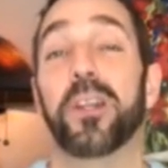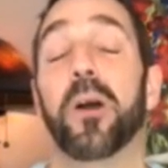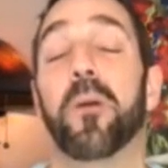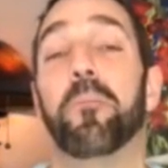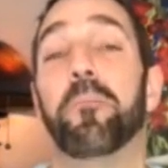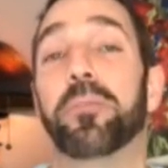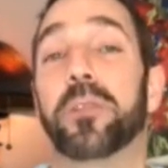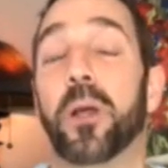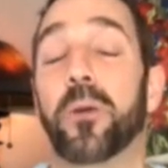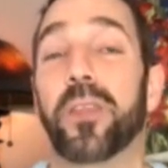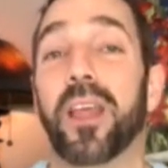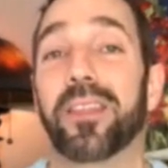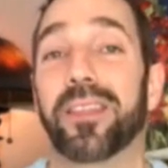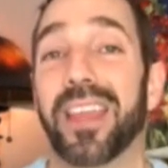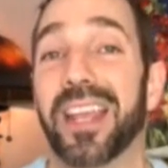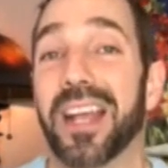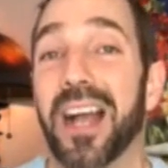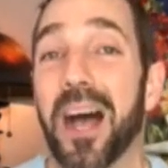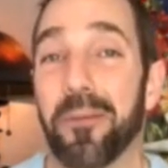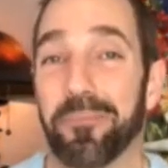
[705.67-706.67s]
you know, blow the
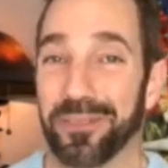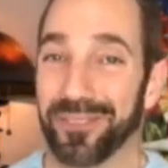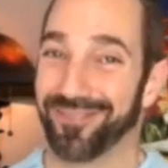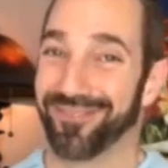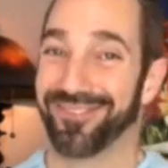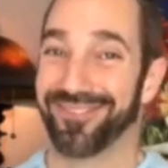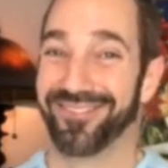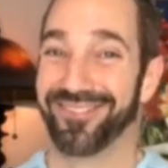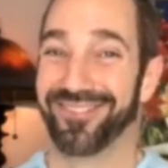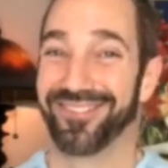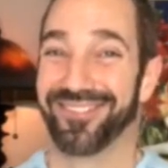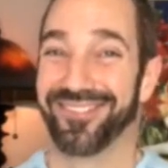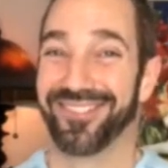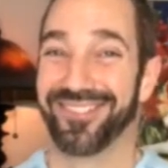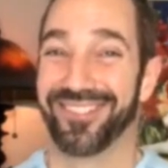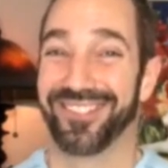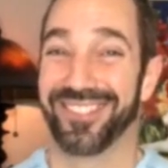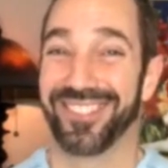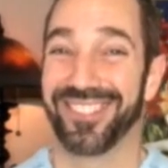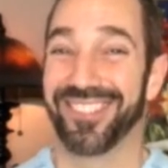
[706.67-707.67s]
thing up,
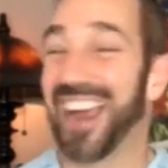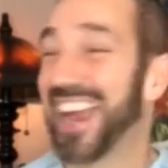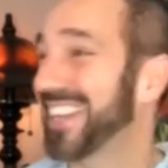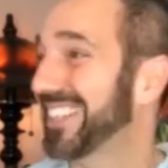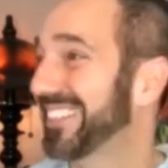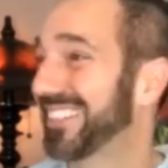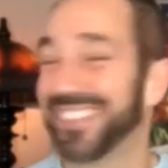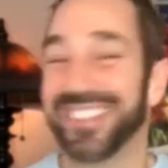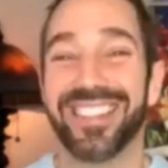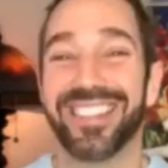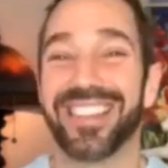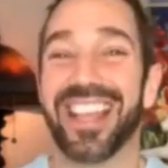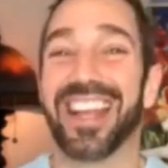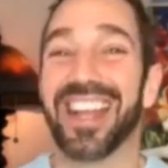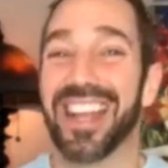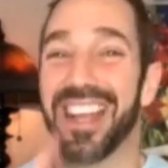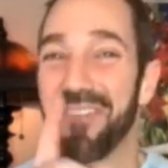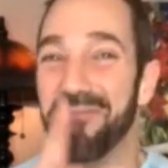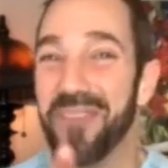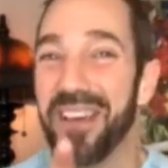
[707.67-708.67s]
right? They
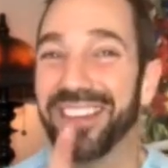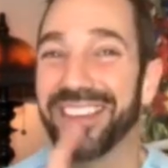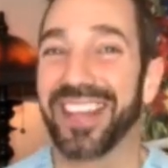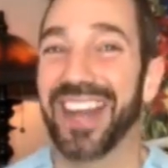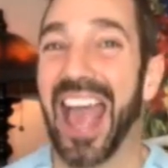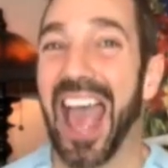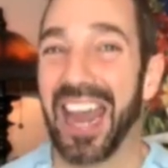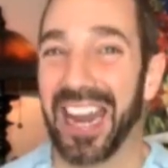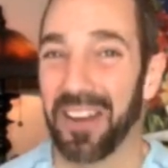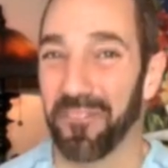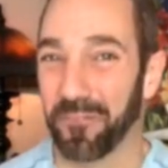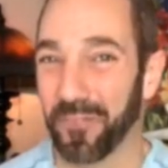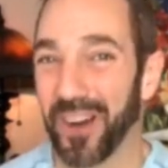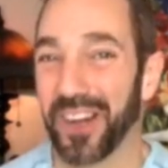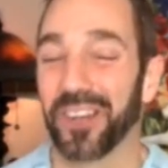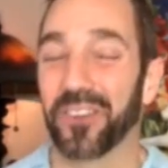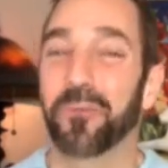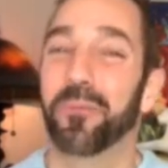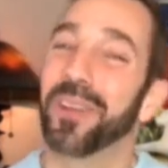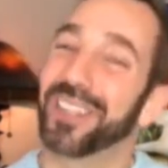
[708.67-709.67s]
didn't admit to that at
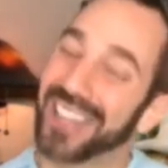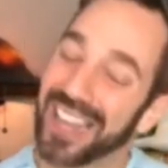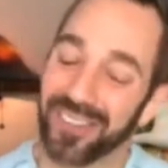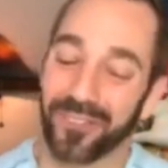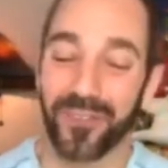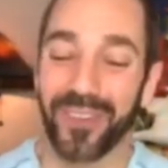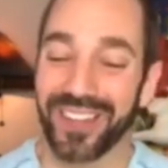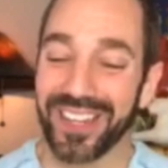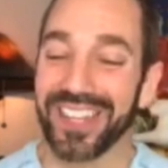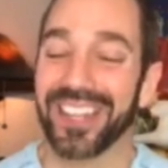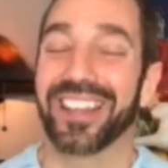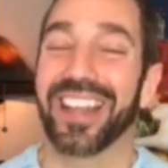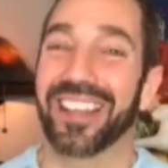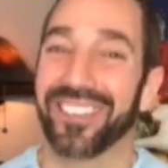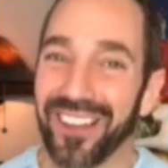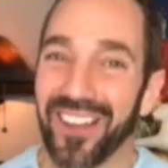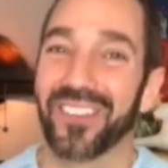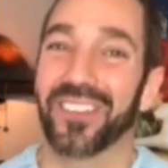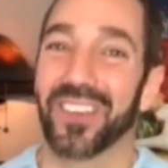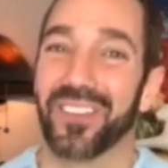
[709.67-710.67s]
first, but that's
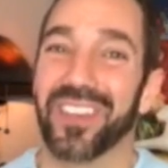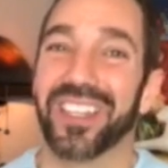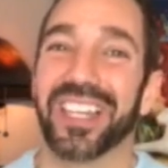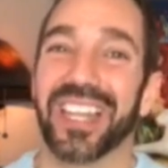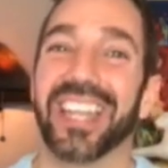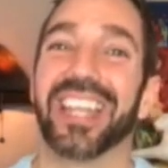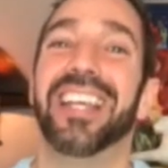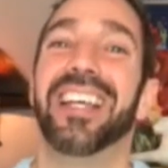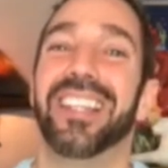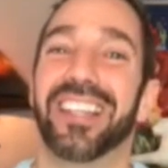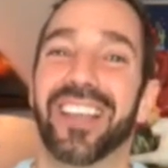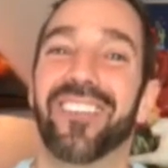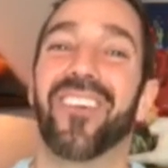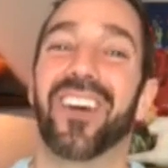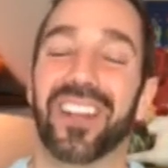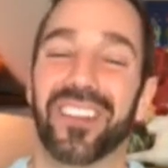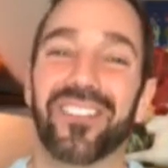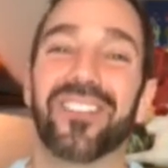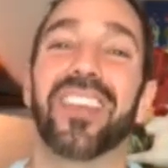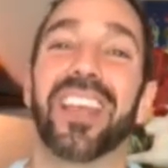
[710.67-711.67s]
ultimately, they
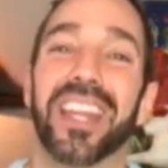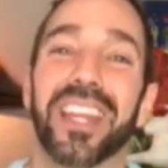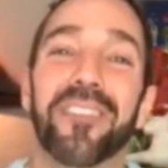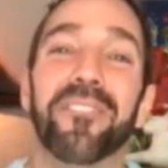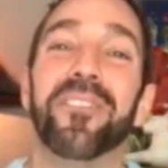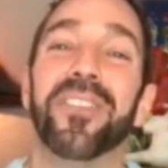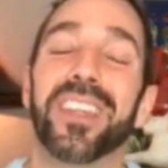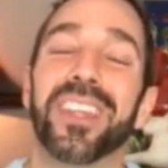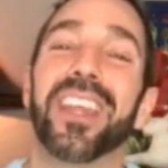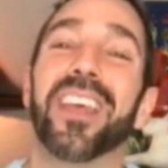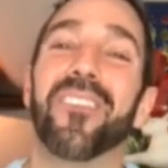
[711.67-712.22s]
want to see.